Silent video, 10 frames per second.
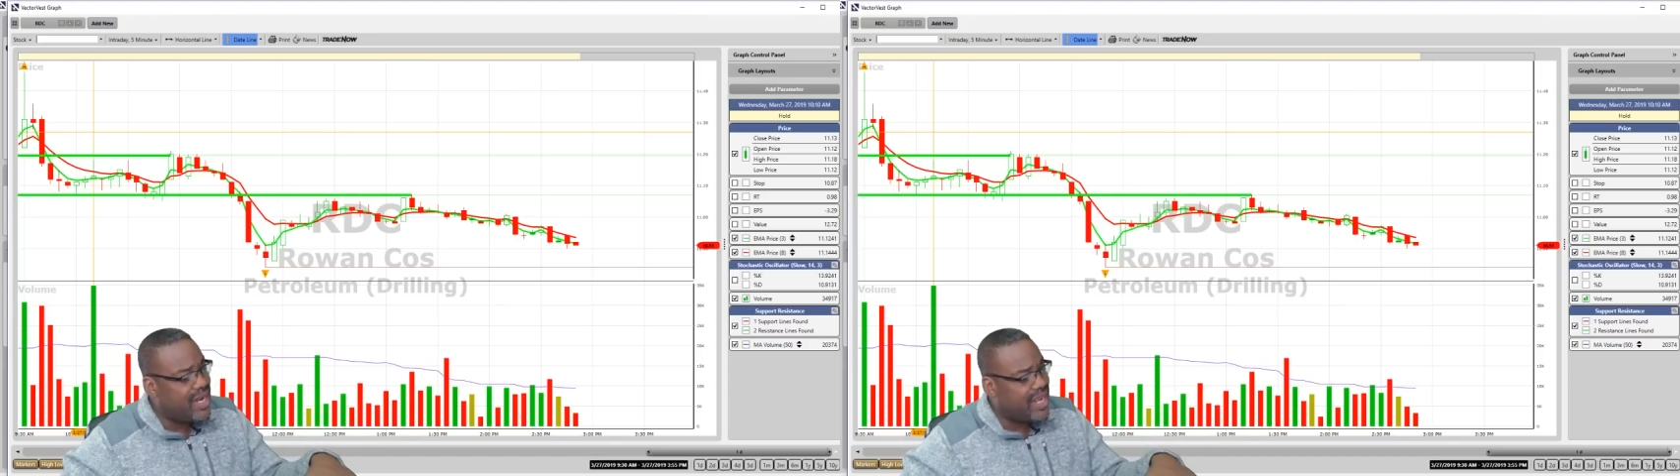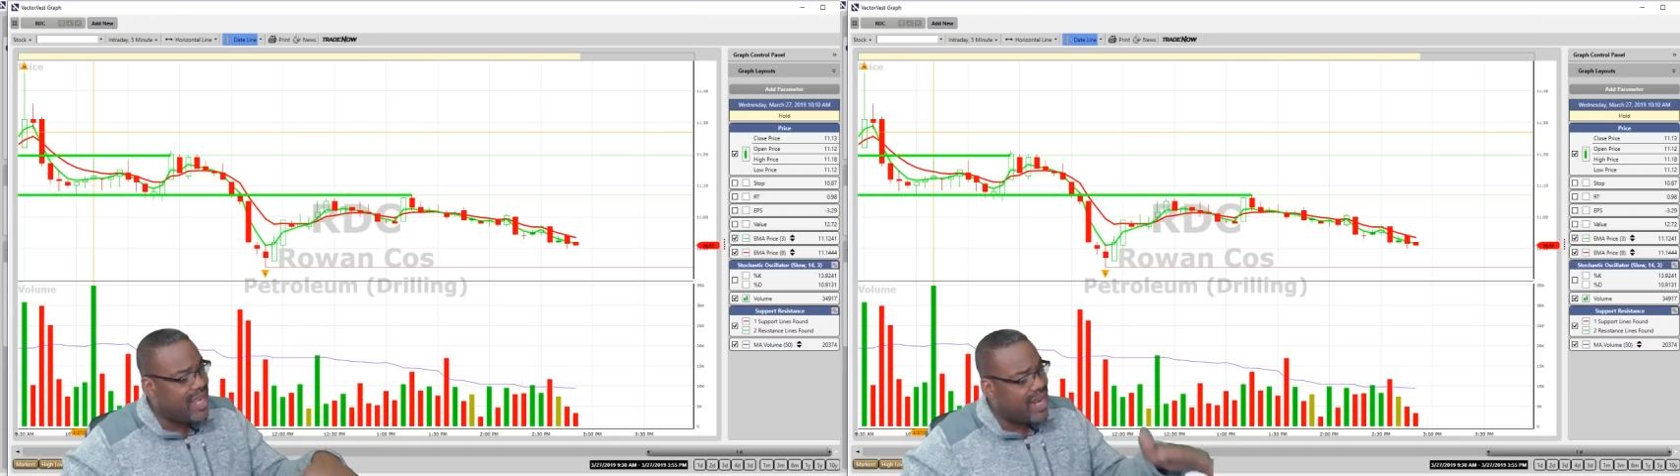
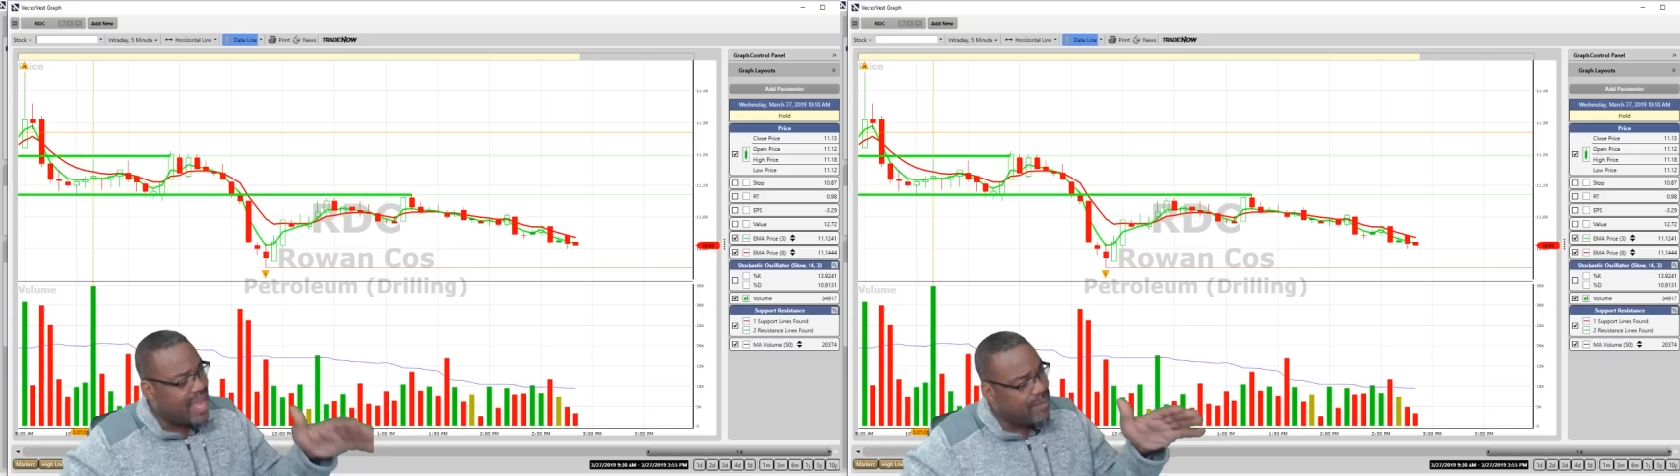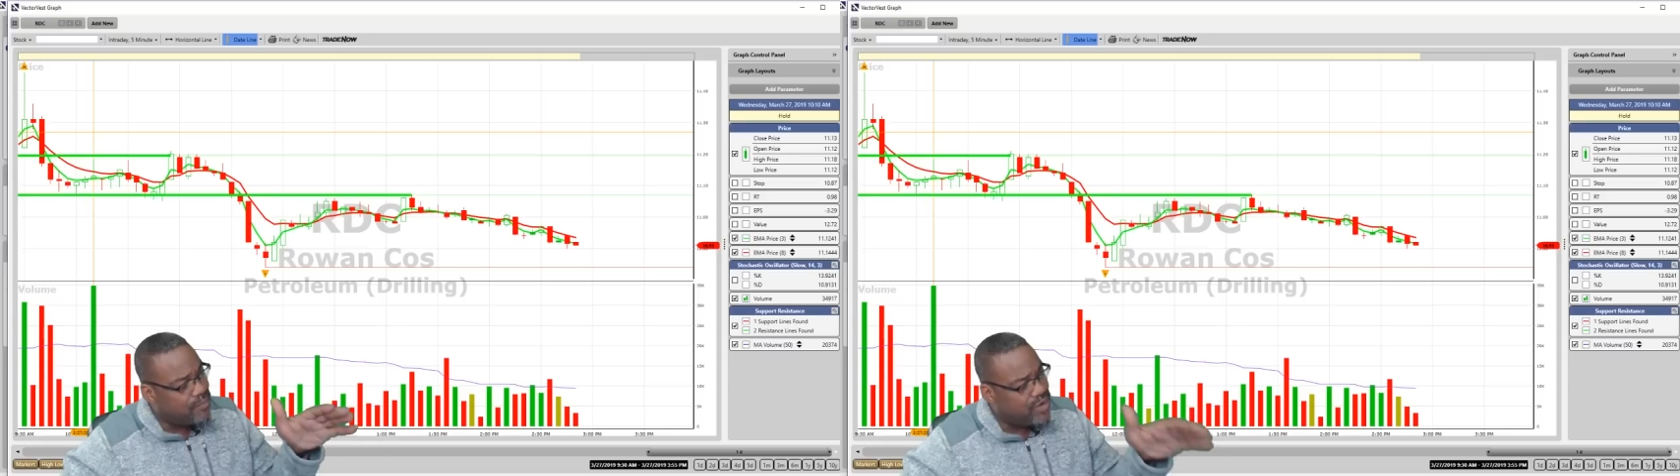and again,
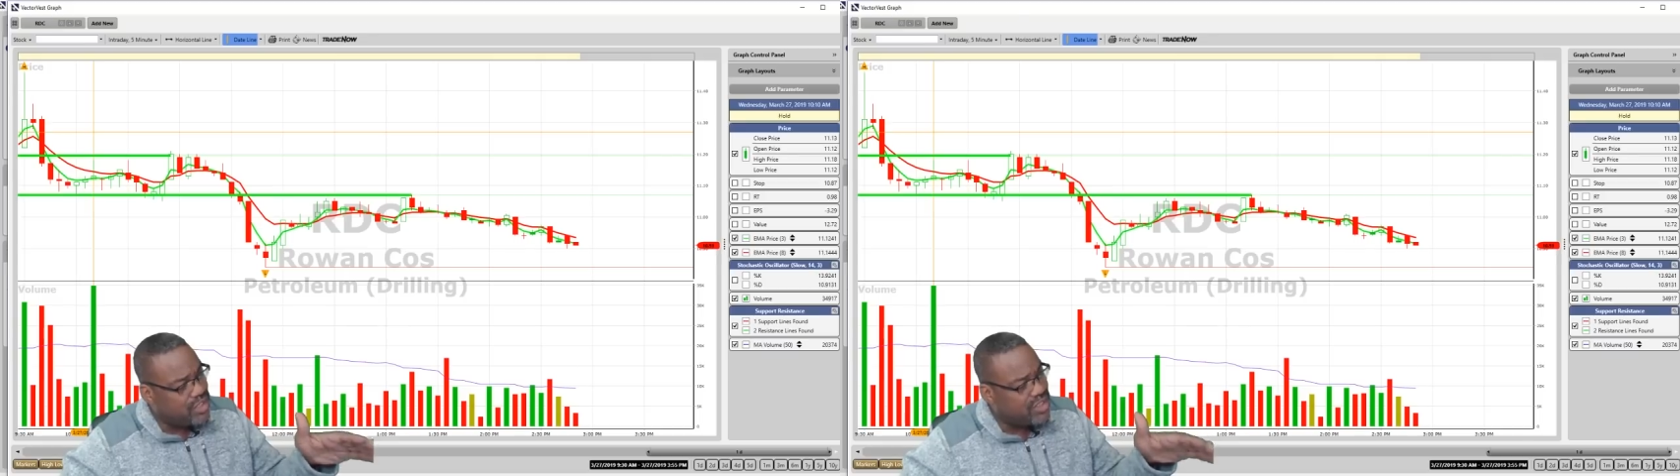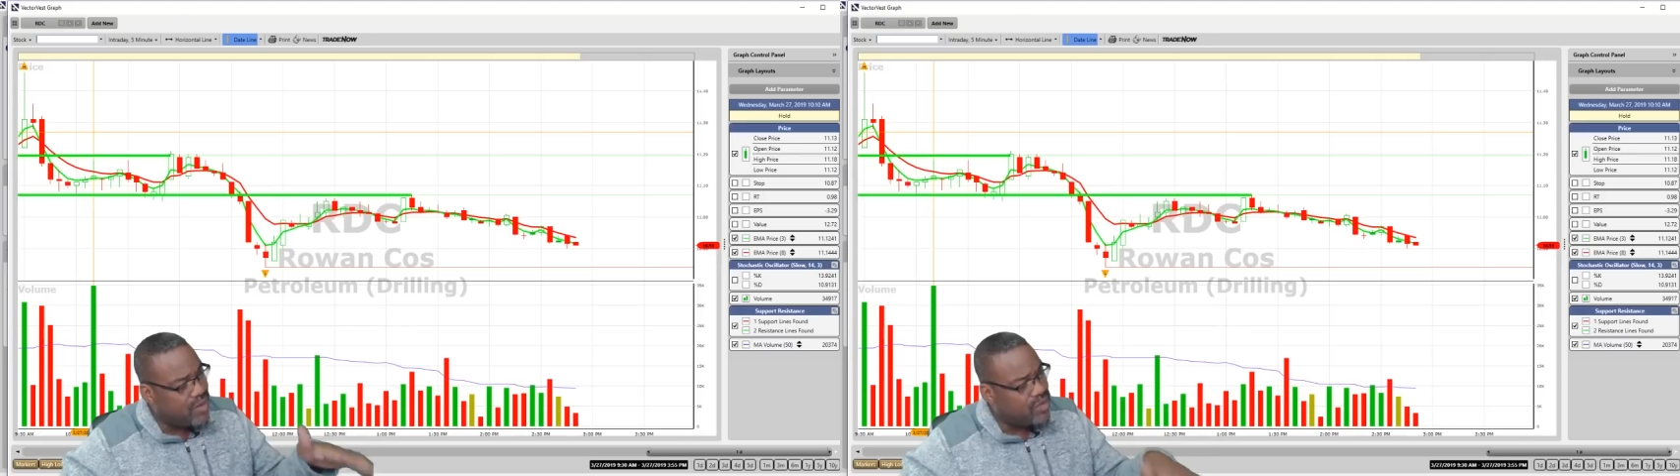I
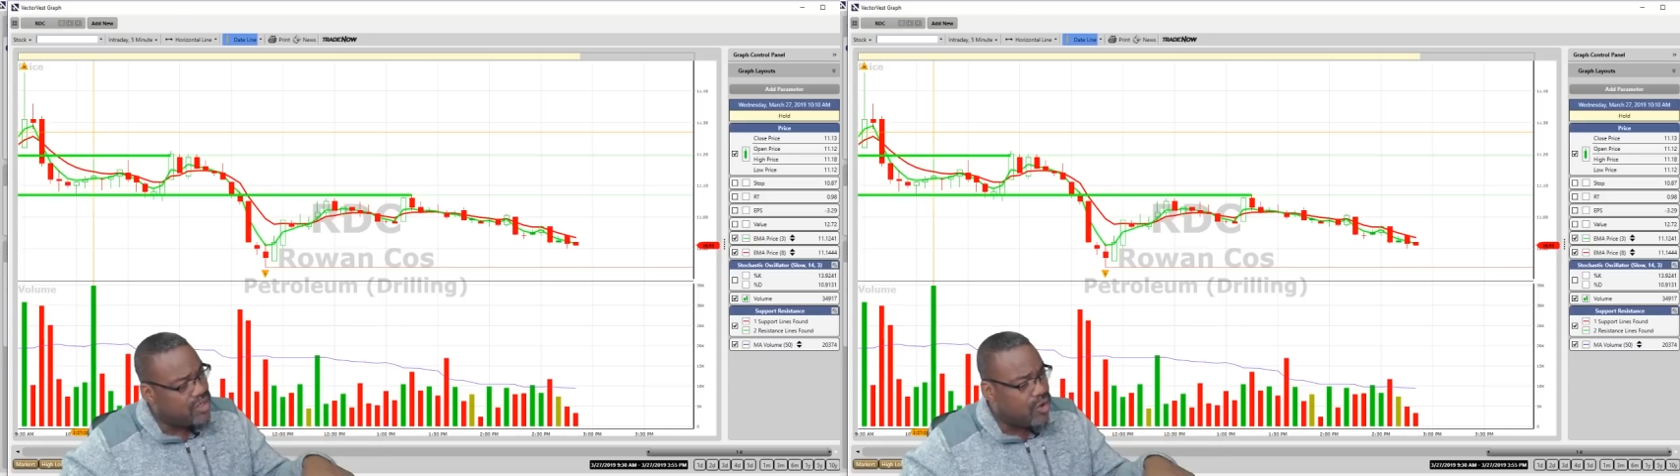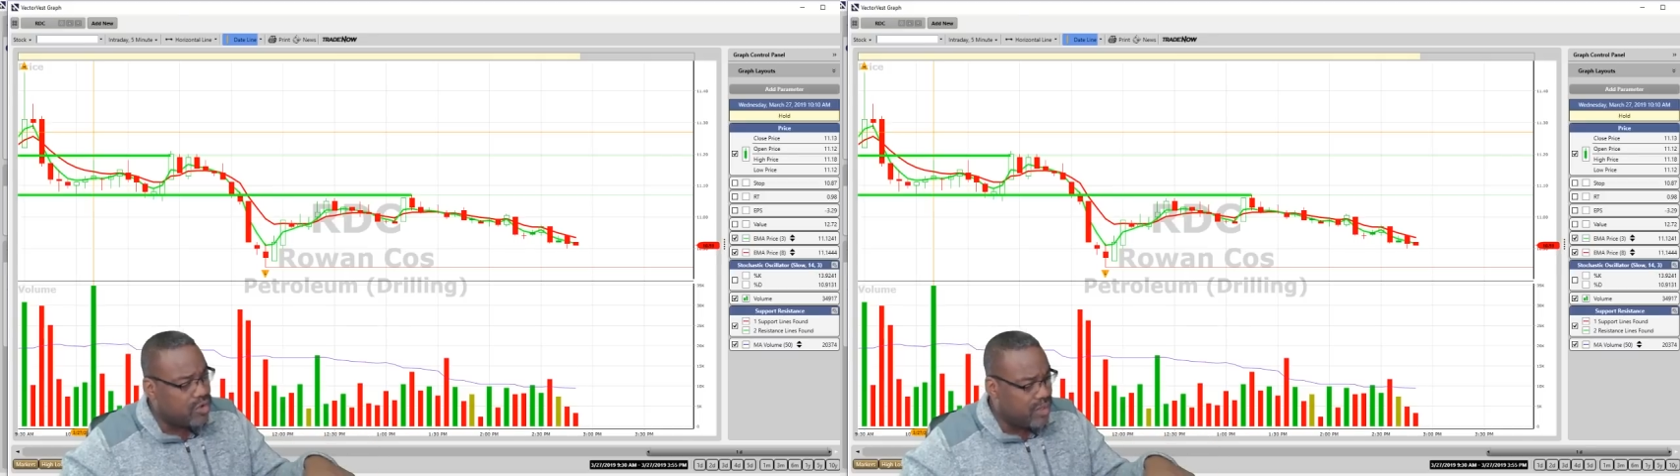appreciate what
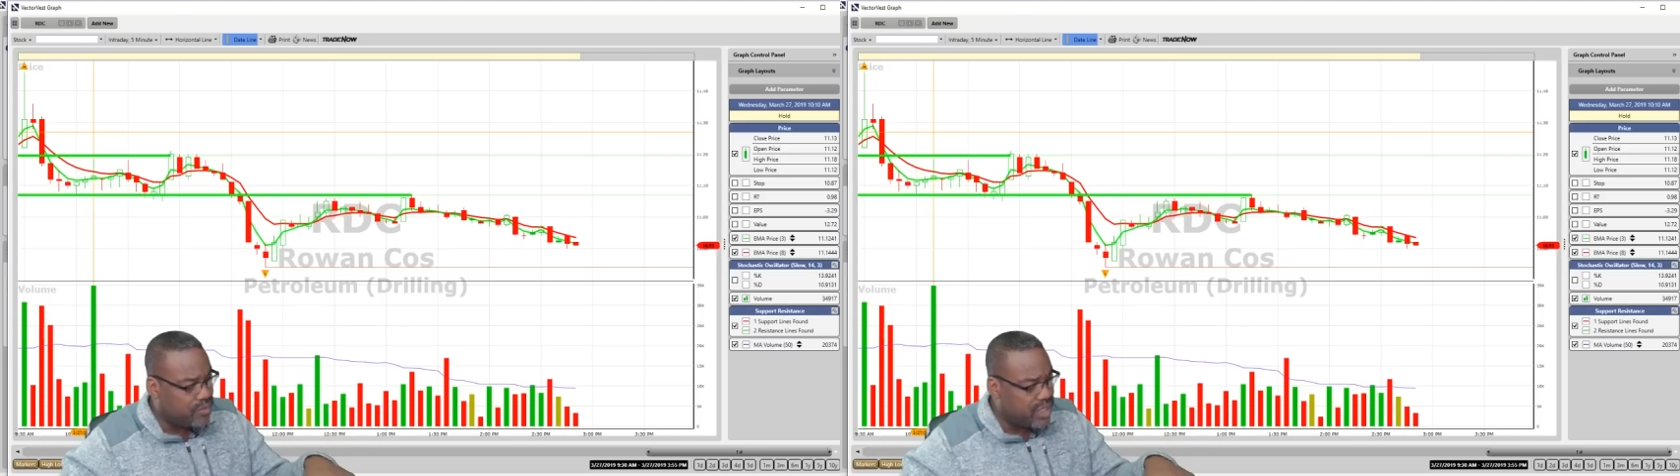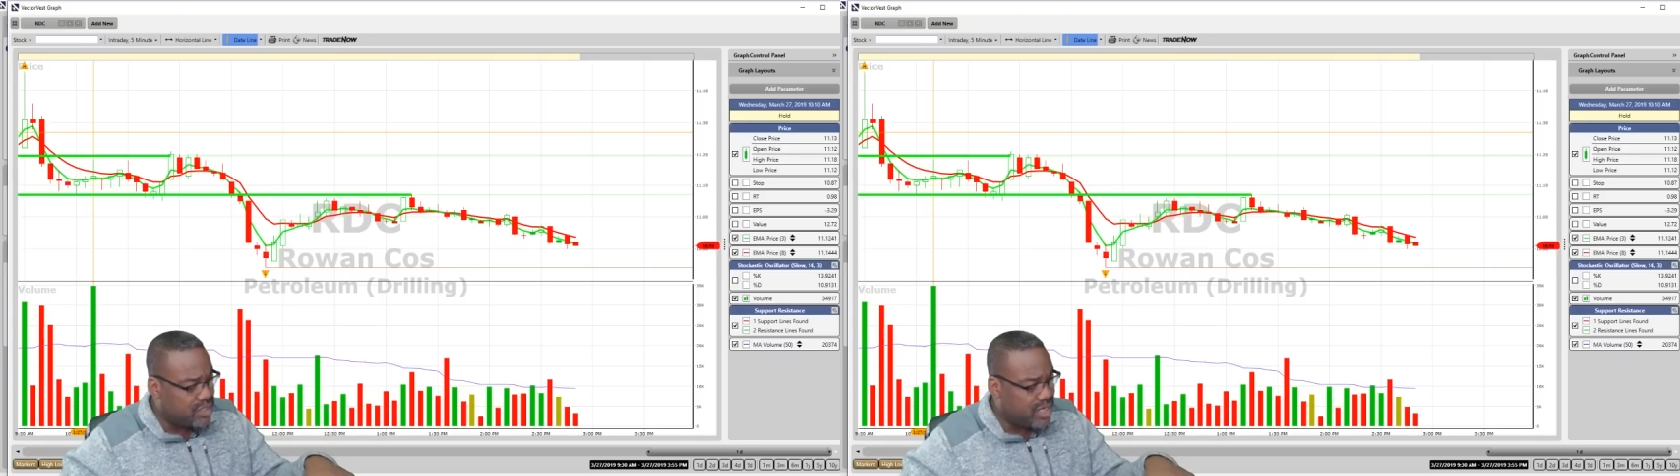The Only
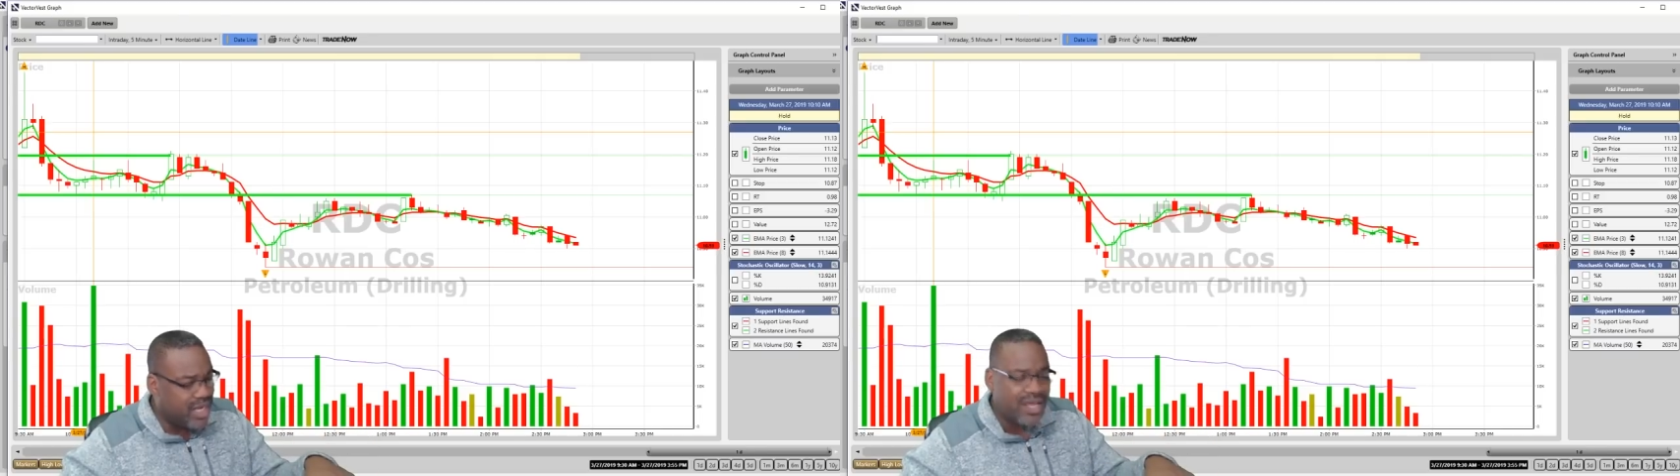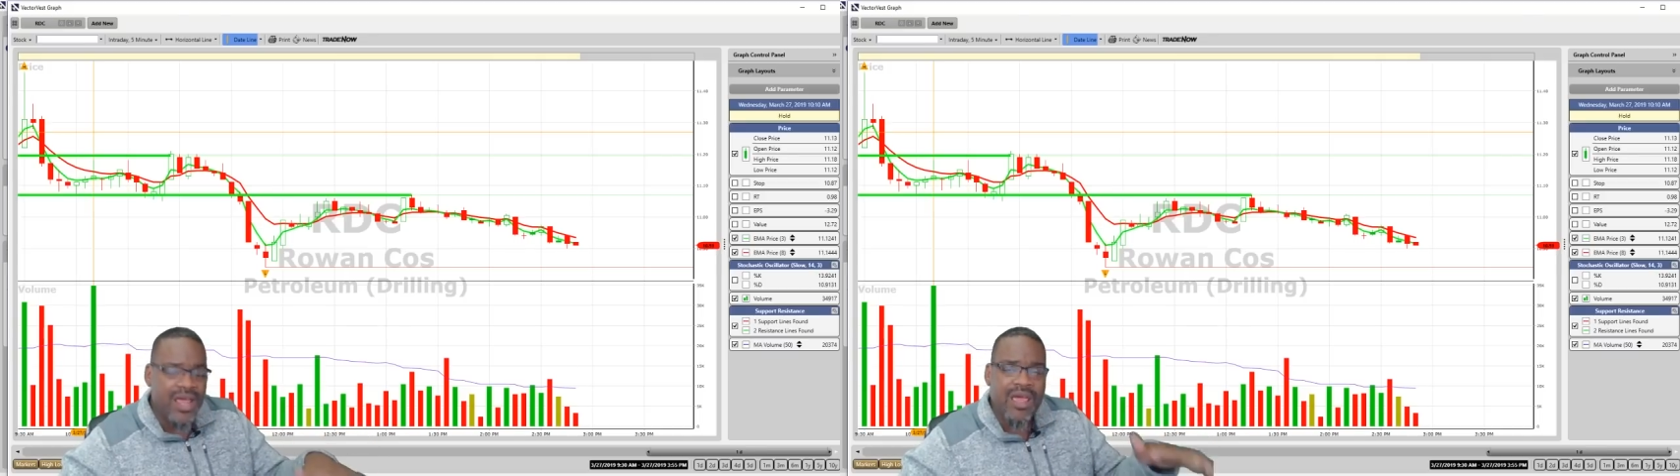Priest
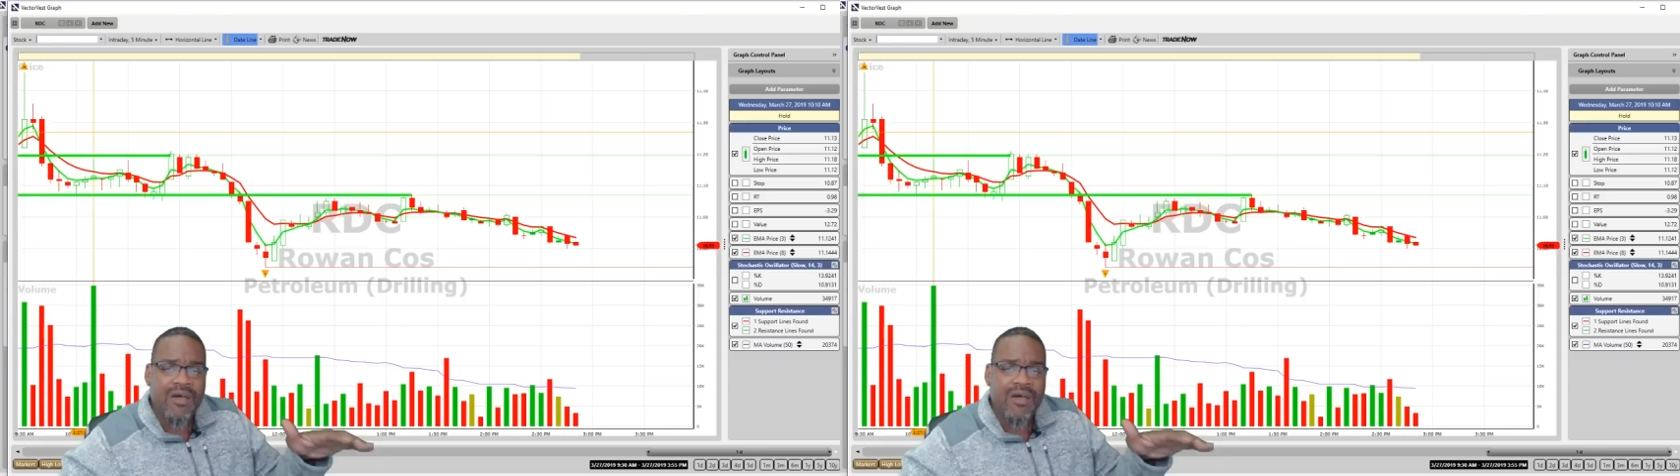did,